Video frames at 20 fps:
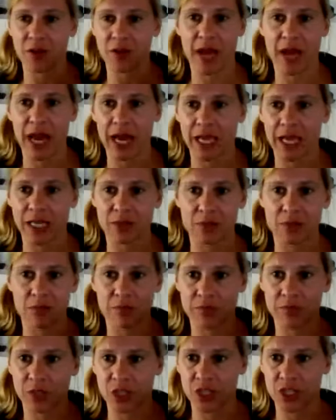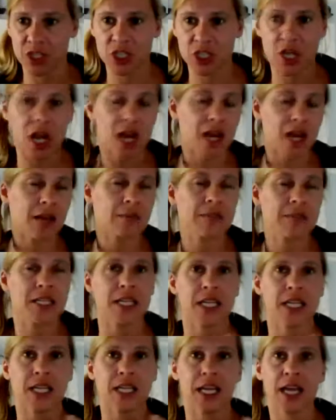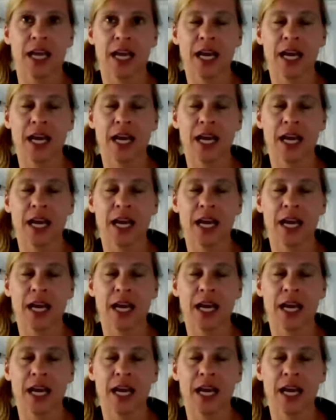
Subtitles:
had good jobs, and